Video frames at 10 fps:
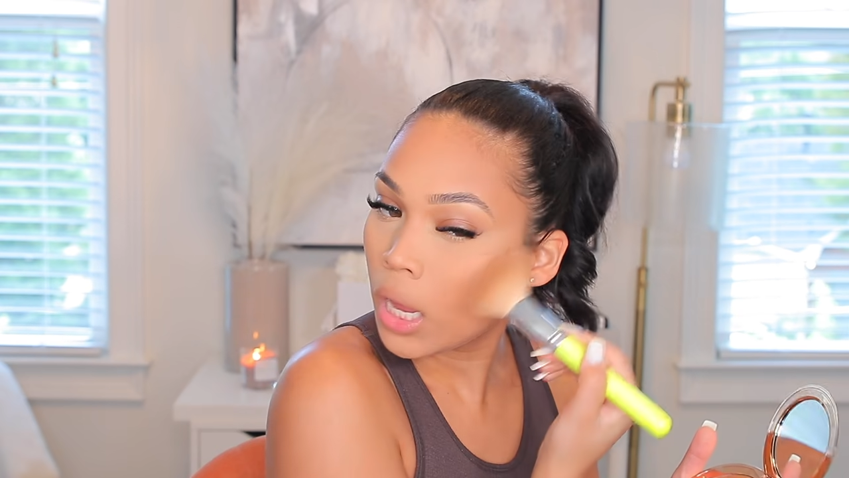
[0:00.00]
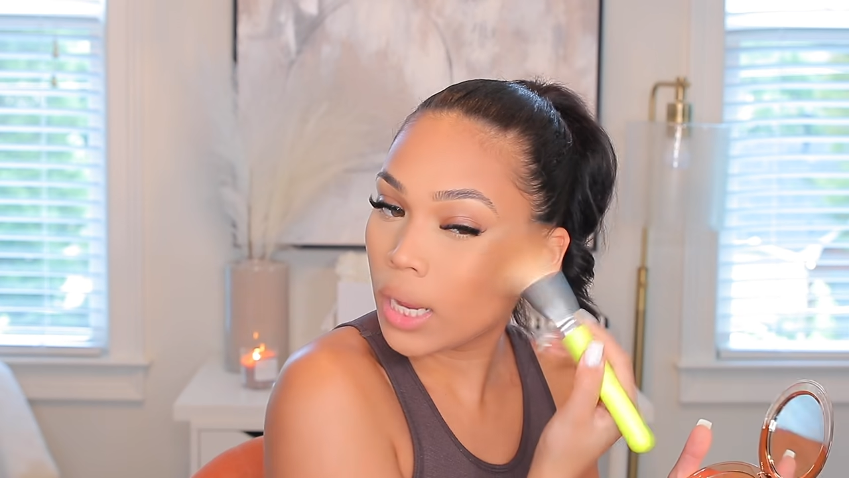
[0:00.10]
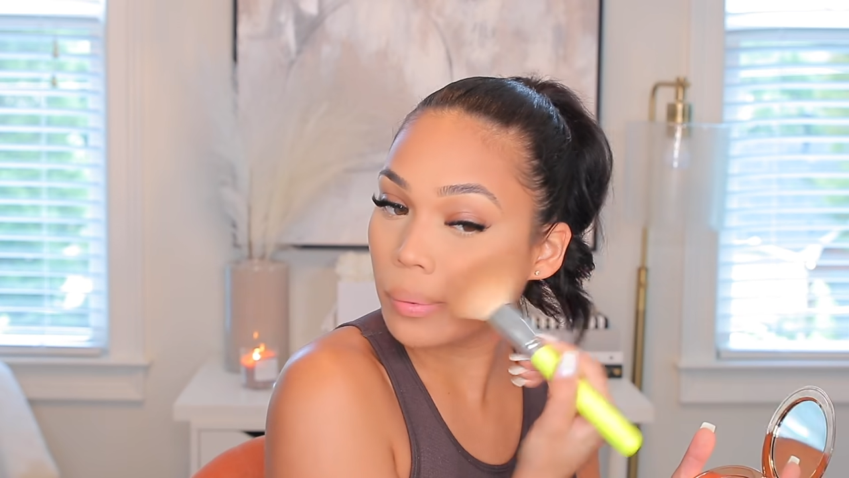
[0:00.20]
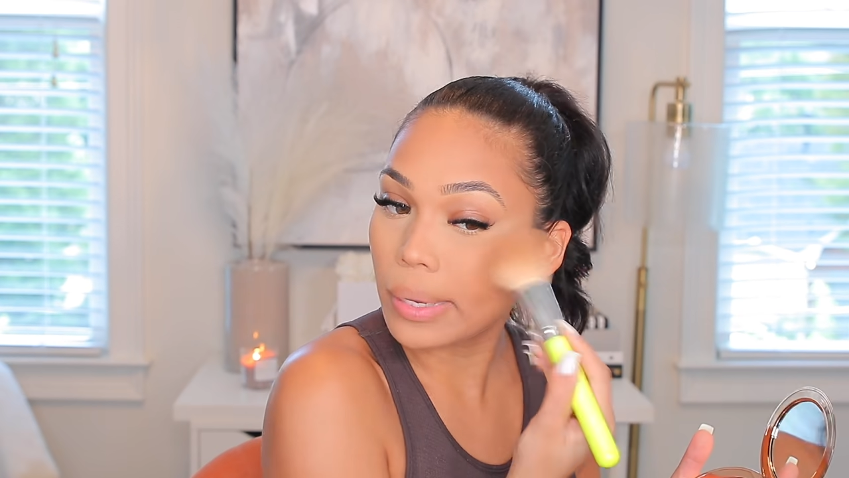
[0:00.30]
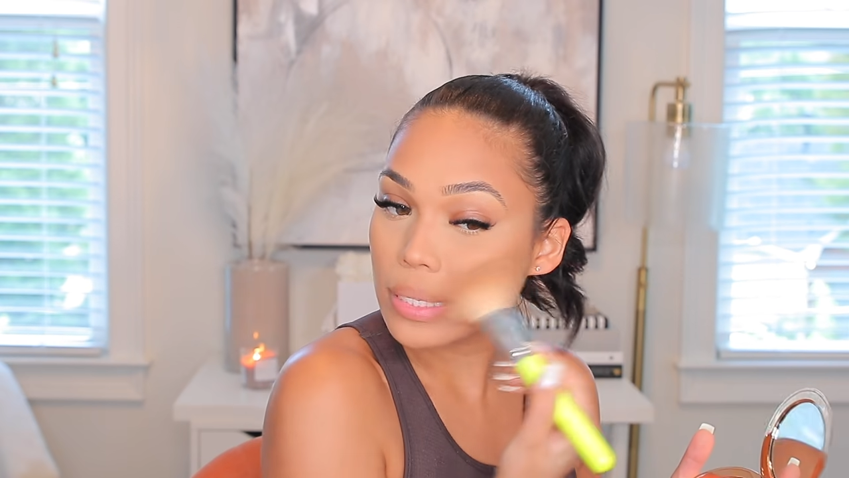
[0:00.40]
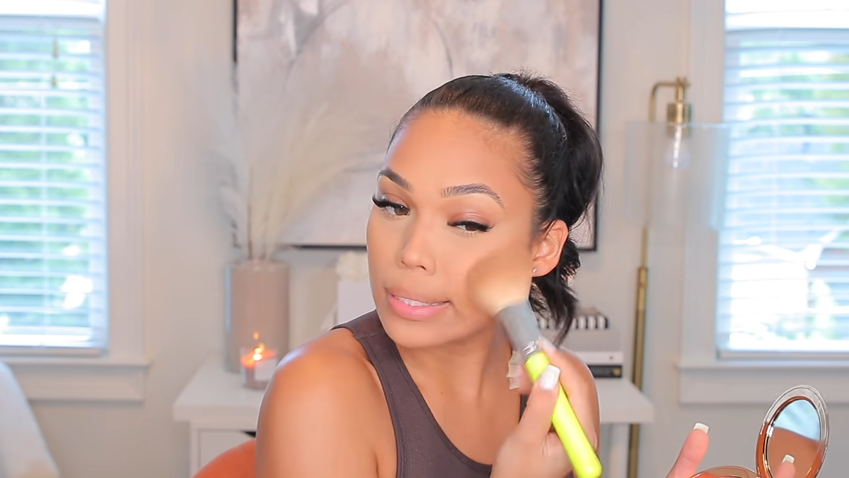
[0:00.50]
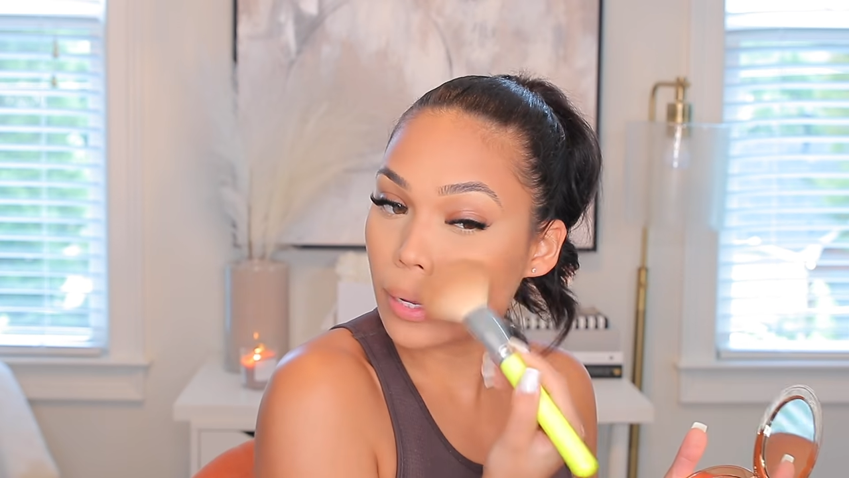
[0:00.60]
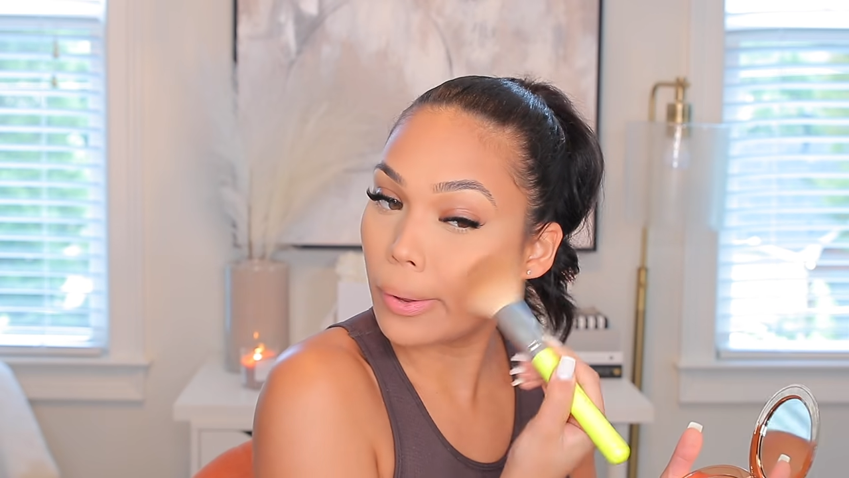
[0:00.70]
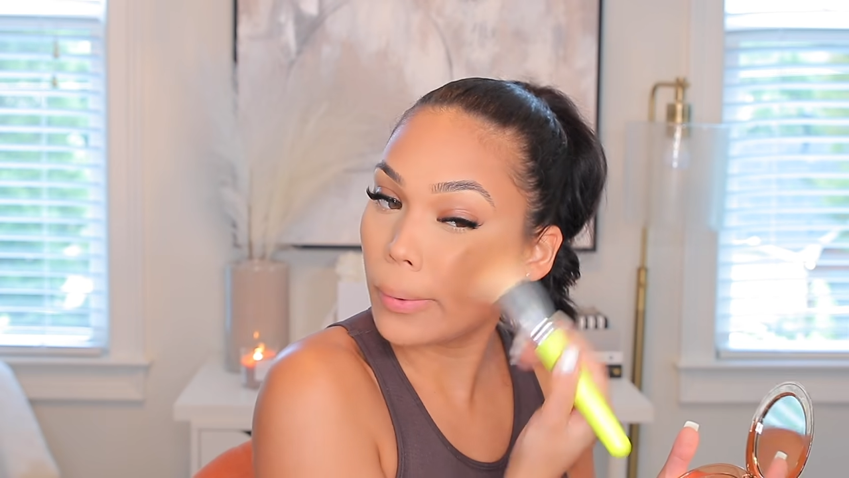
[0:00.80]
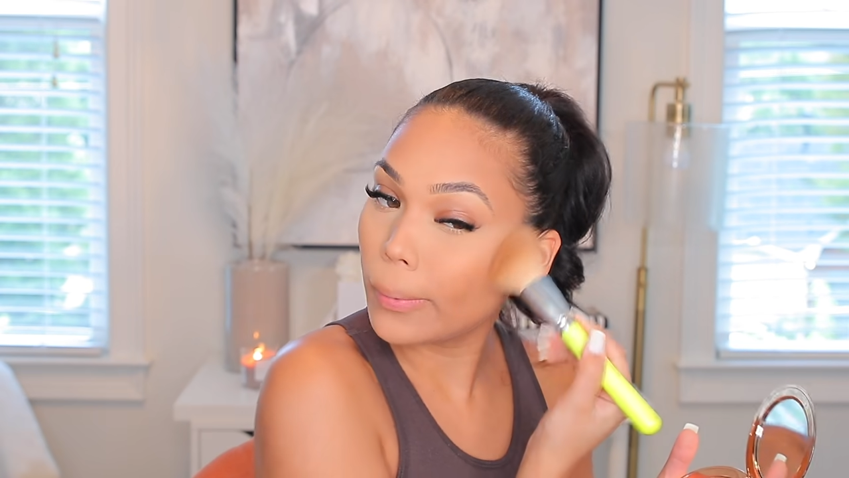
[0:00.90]
Anyway,
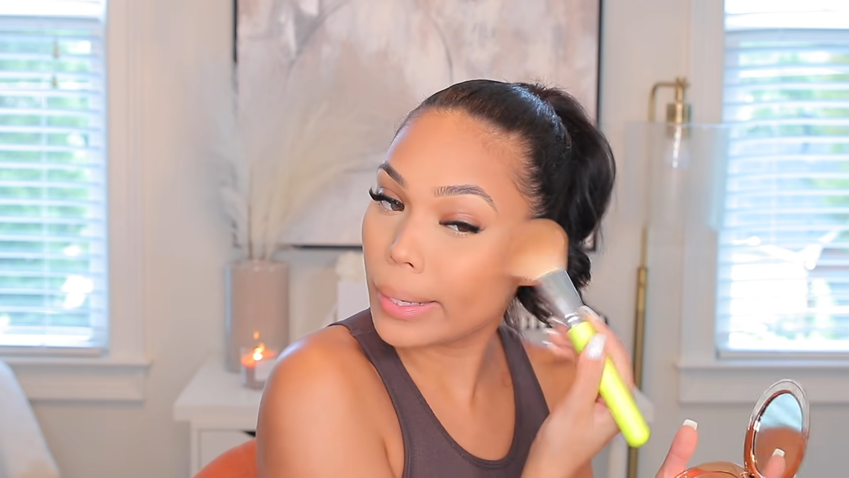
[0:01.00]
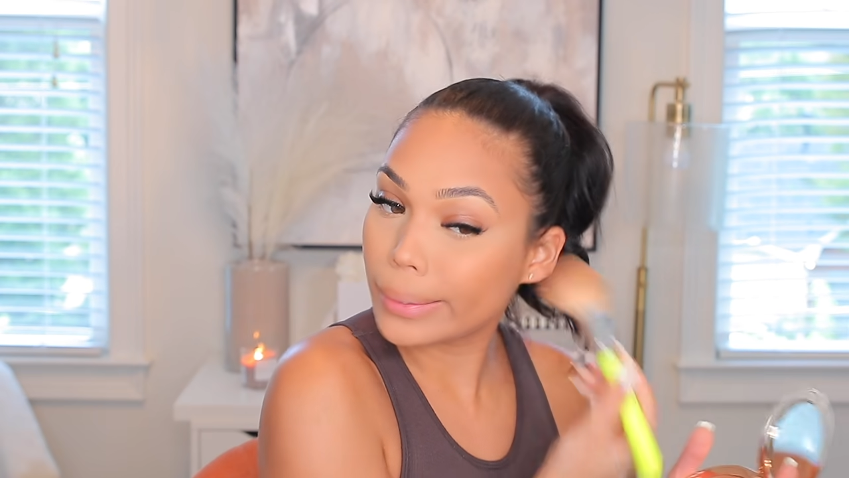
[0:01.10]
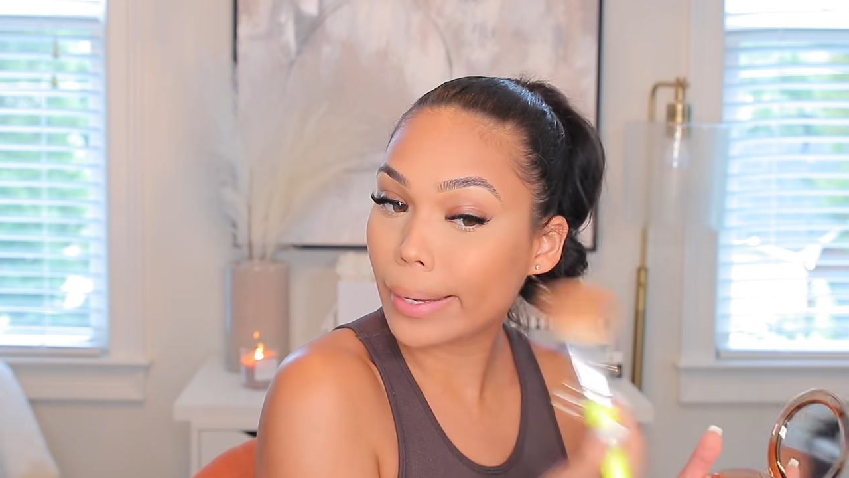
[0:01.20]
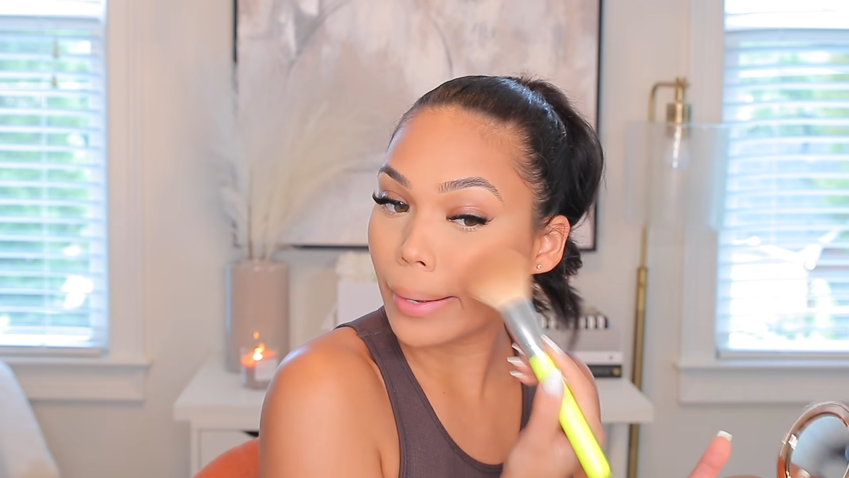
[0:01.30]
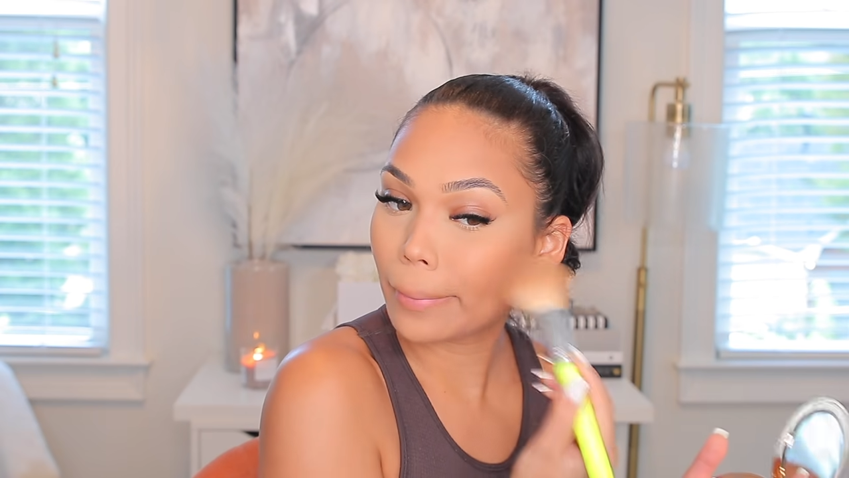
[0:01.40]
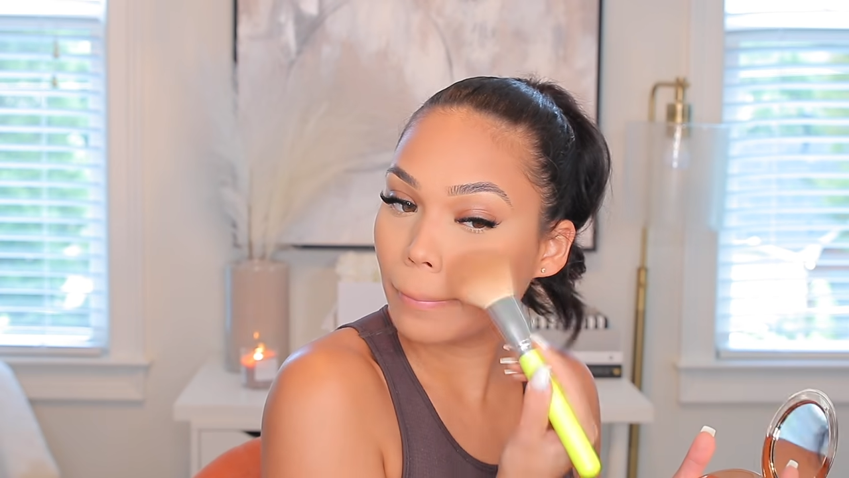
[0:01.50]
so yeah,